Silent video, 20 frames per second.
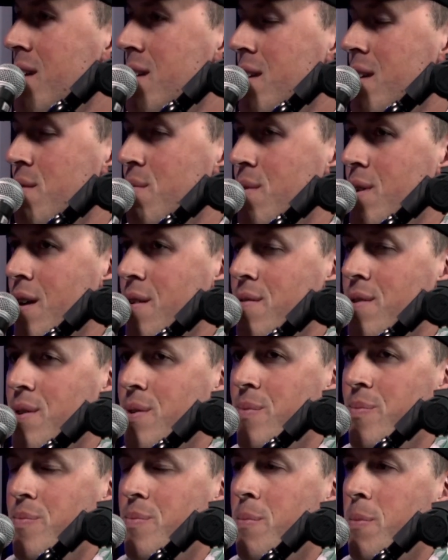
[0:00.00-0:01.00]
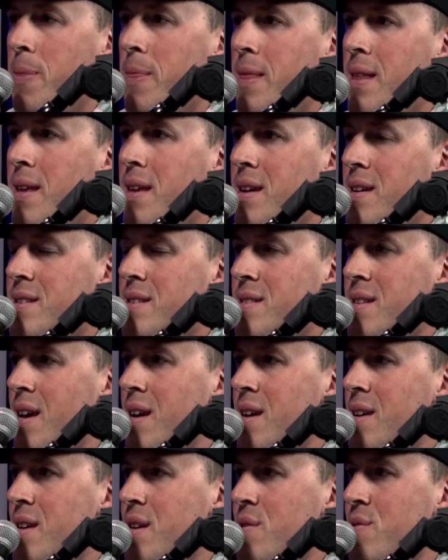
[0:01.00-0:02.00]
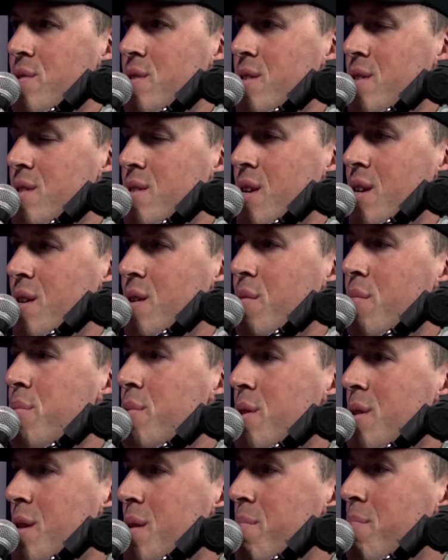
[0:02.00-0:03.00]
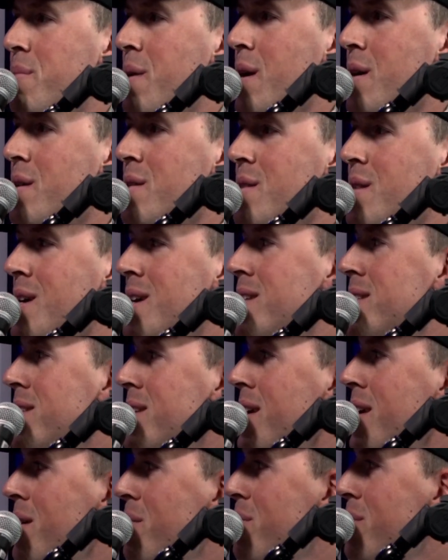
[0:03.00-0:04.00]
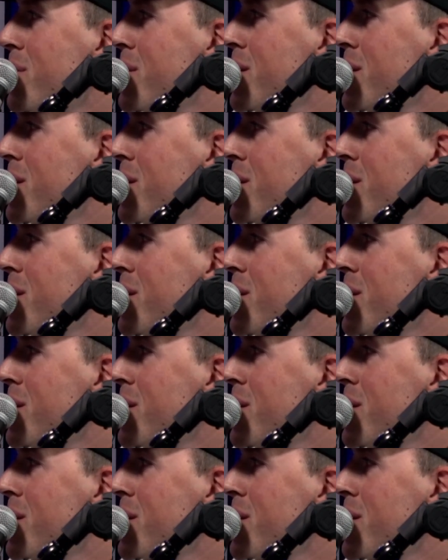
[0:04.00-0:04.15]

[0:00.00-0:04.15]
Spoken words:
I need, whatever. Is that he was in this like completely barren landscape.